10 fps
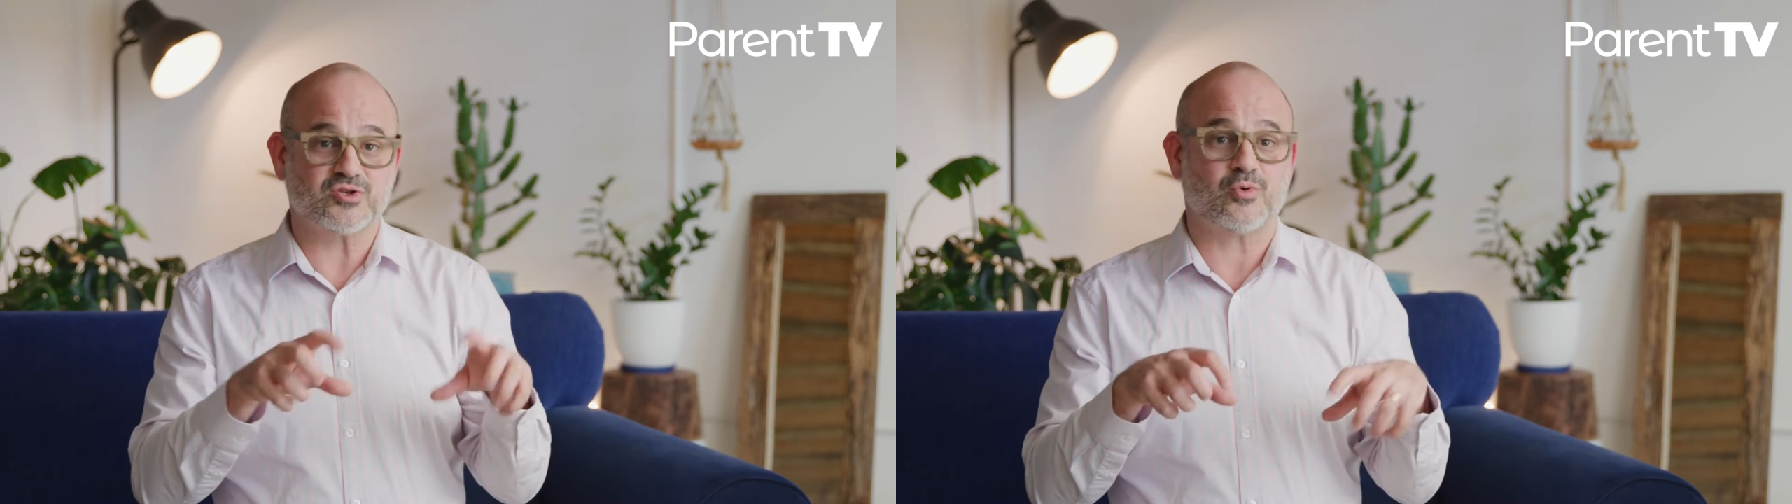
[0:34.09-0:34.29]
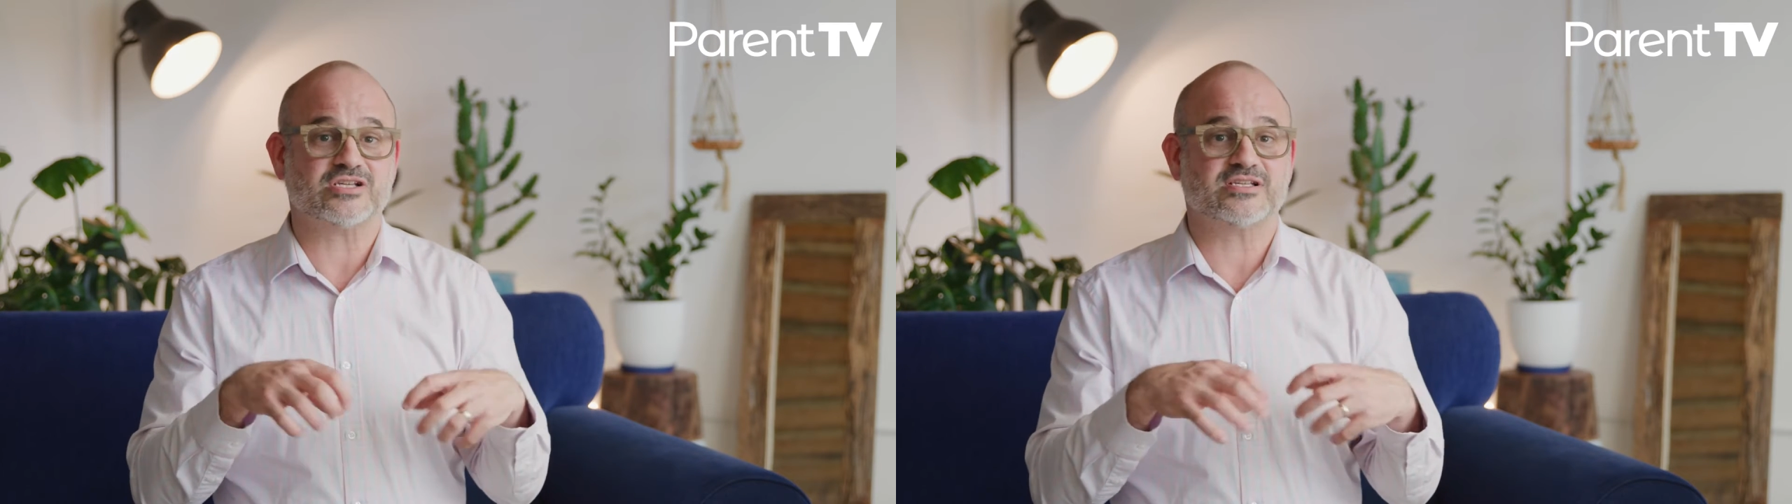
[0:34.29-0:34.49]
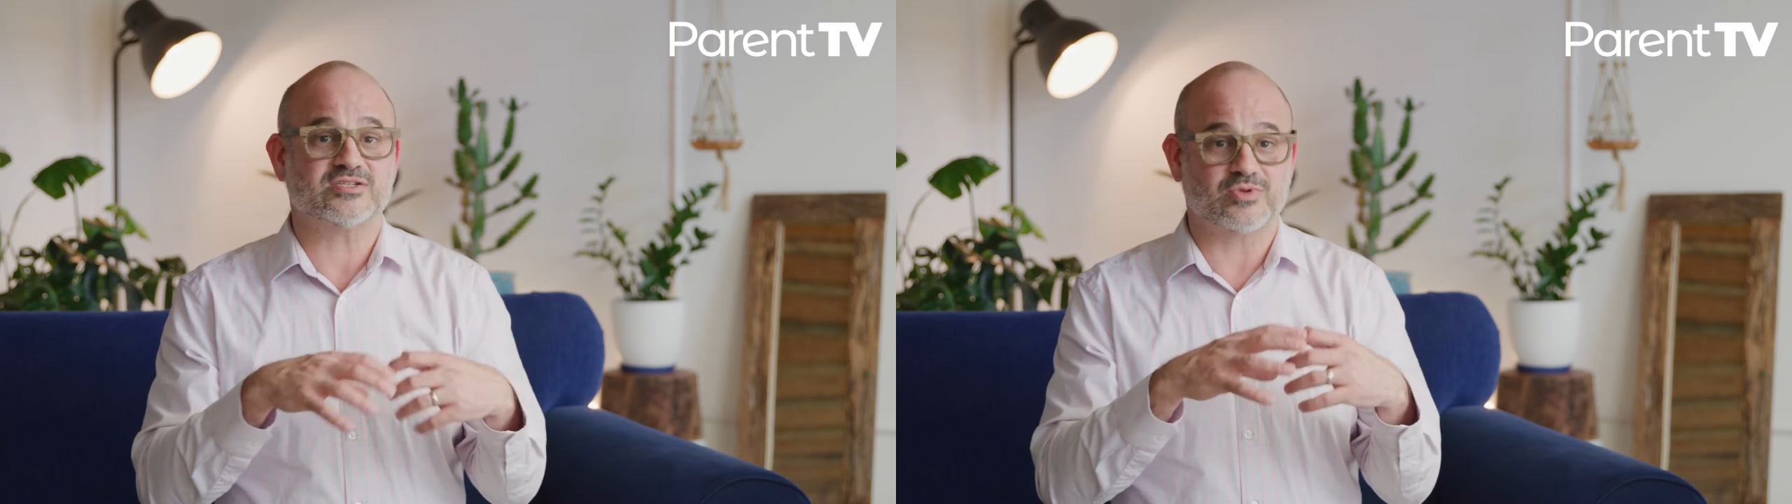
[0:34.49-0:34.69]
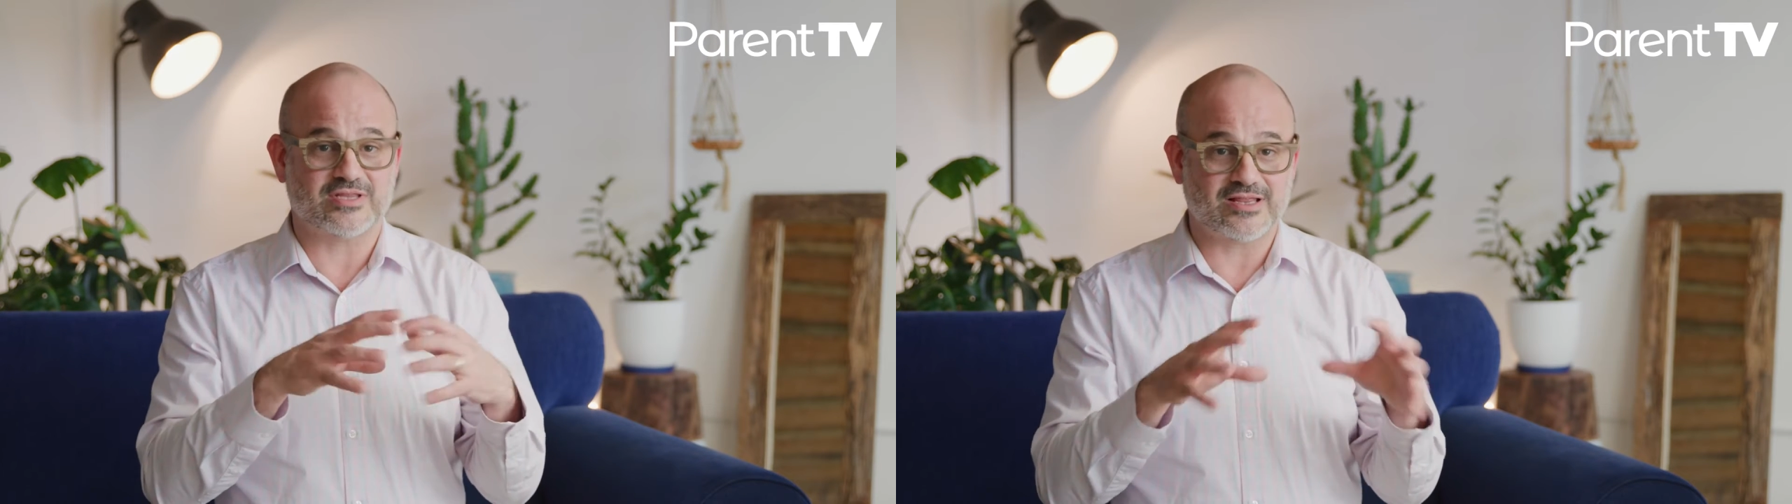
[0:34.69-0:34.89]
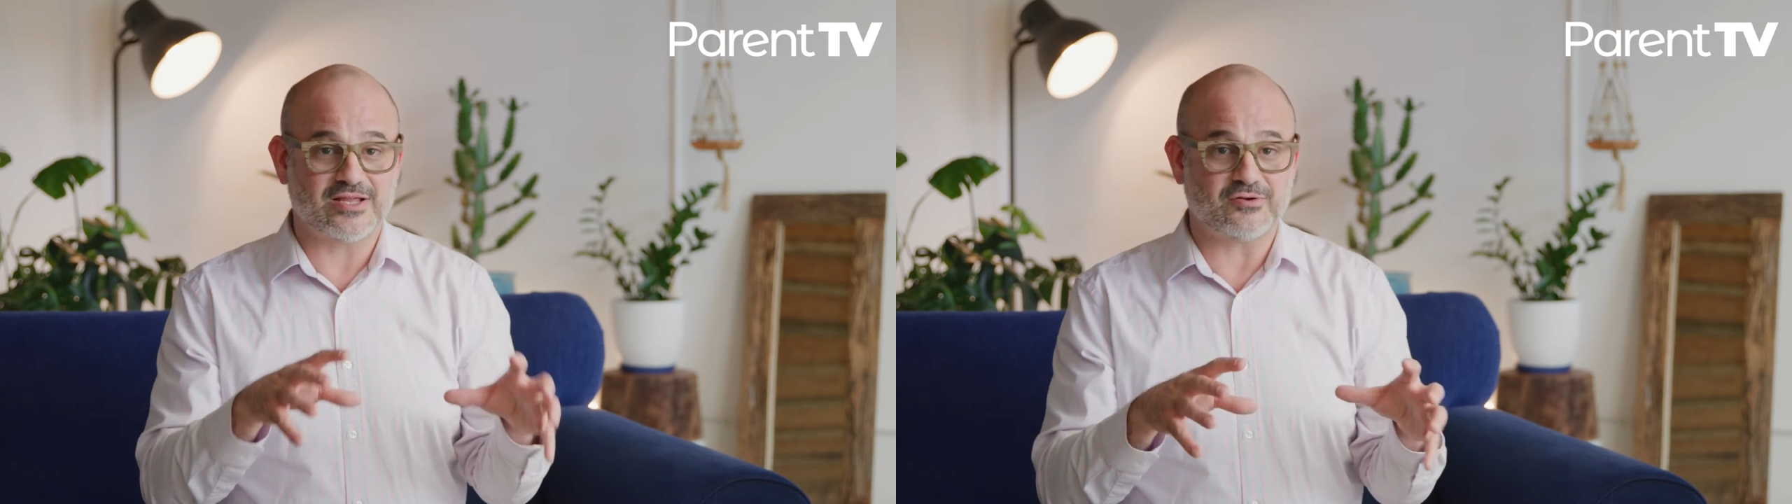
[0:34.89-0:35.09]
questions with
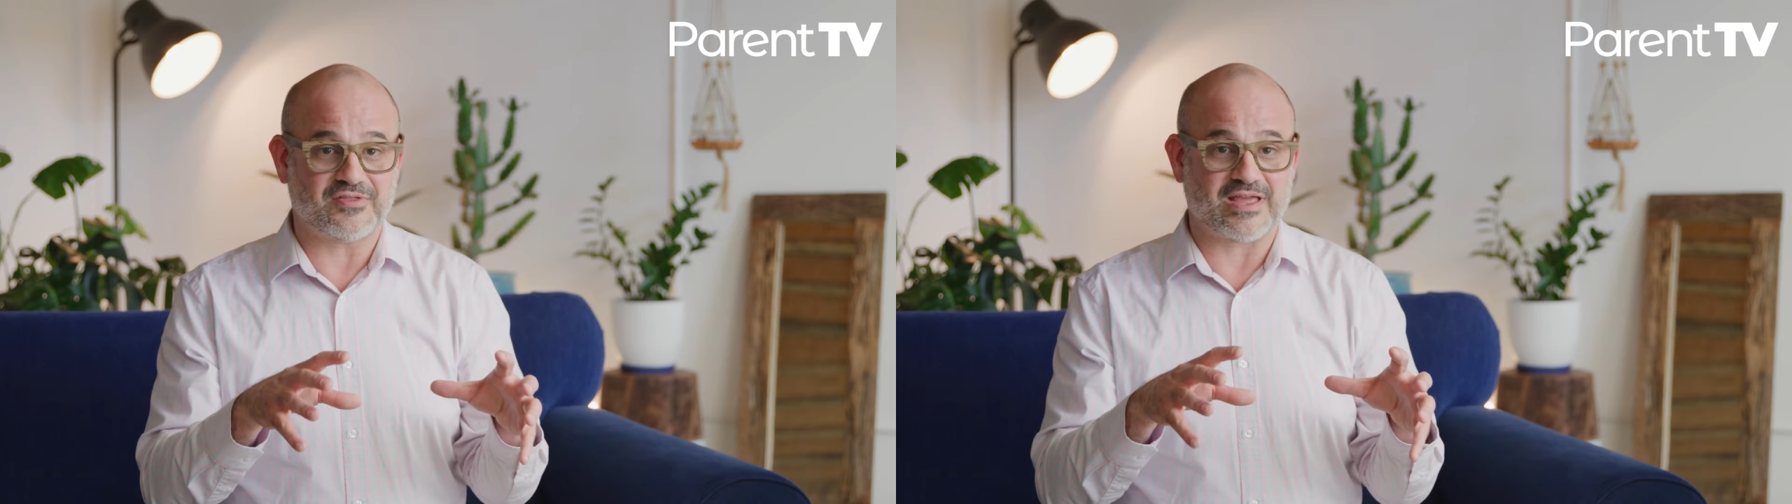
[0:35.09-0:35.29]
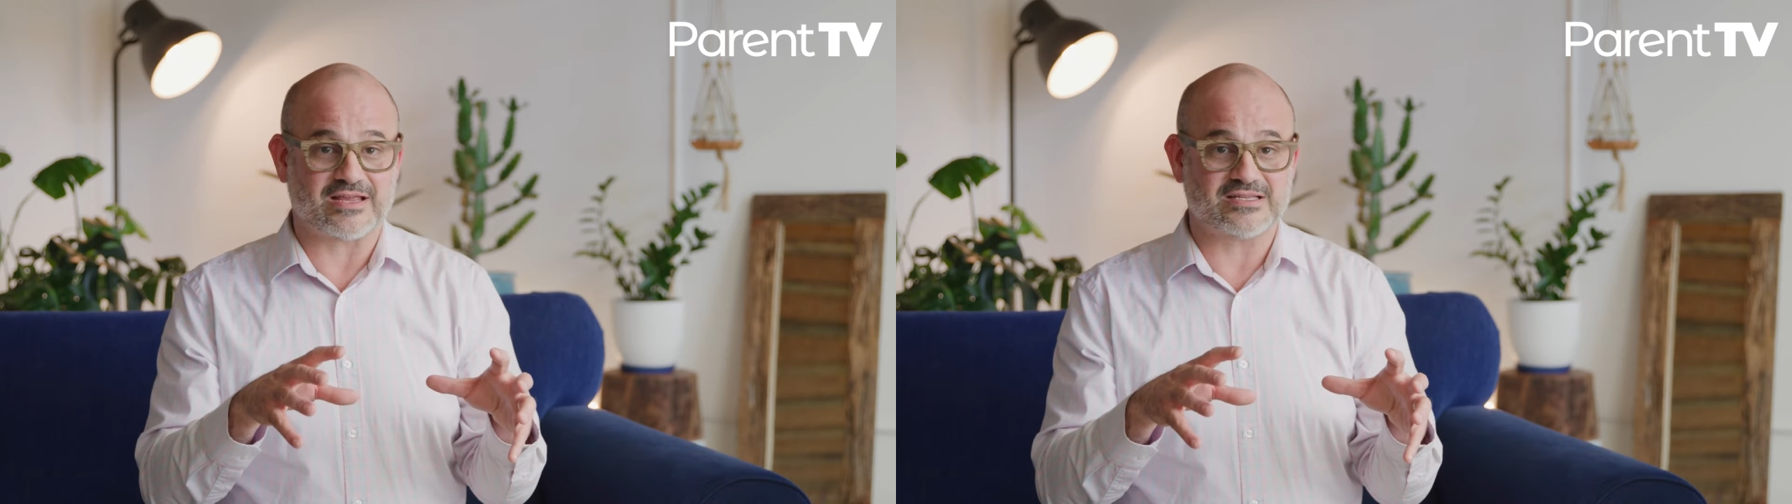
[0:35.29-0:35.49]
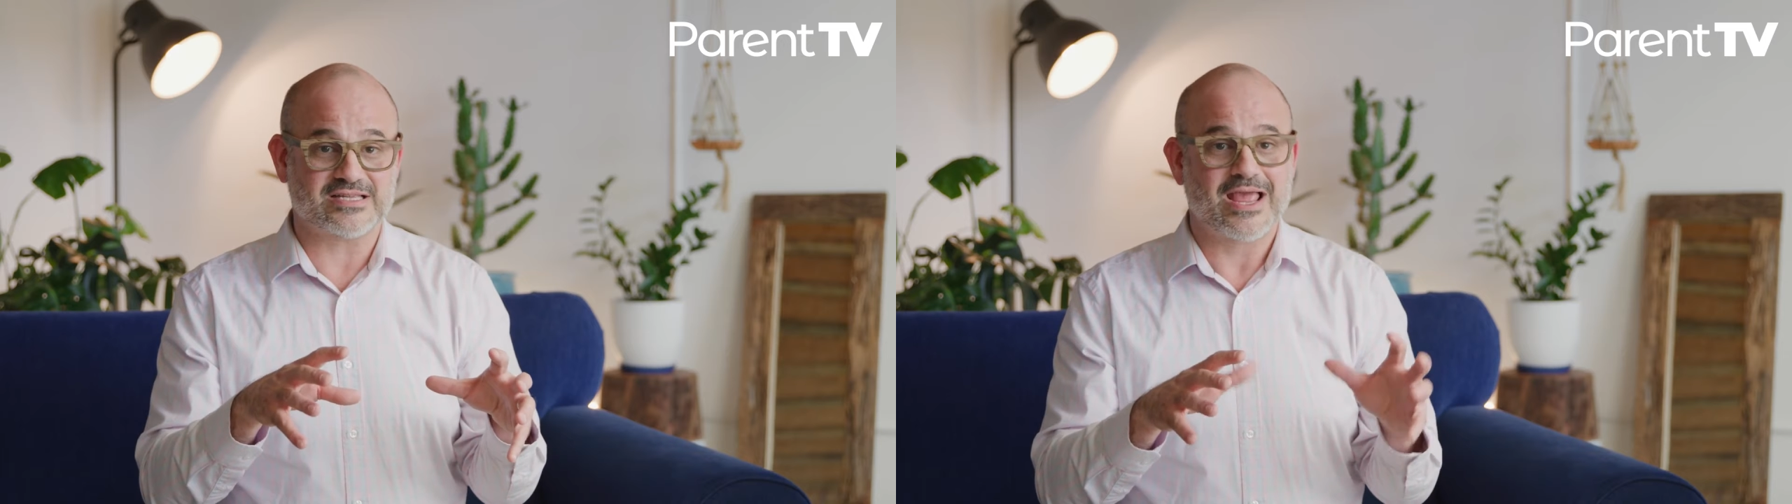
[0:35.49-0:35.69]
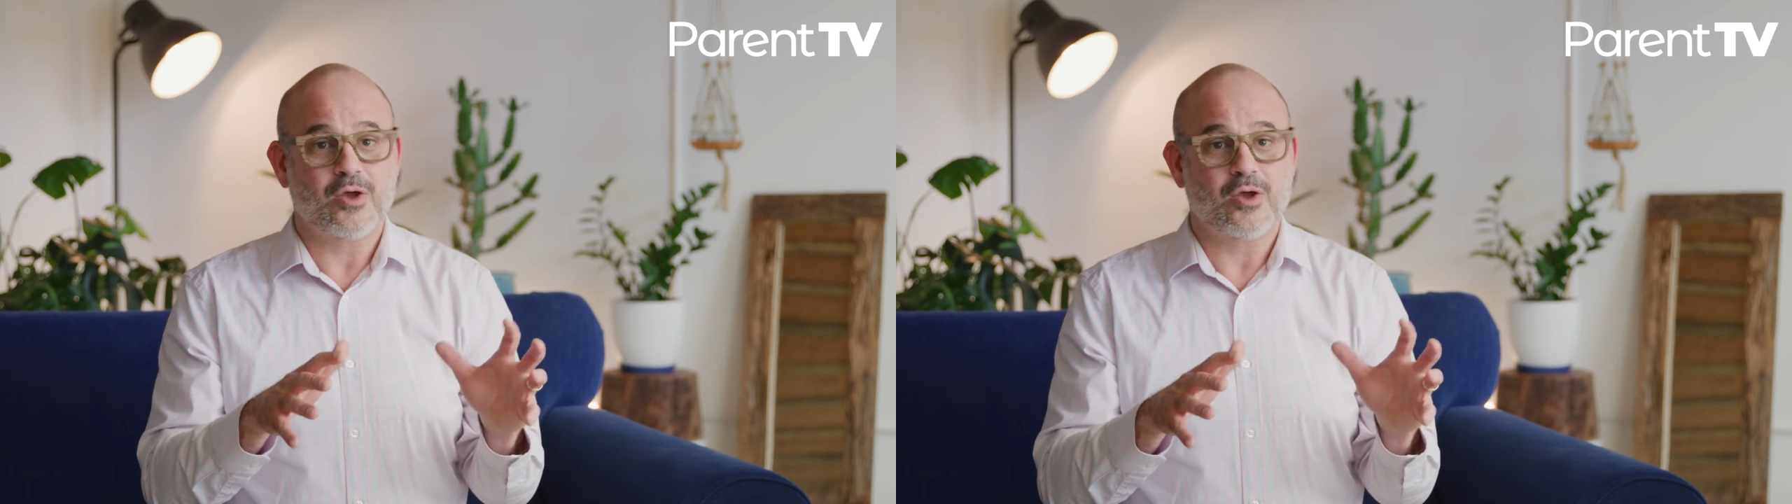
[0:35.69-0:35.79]
the little things,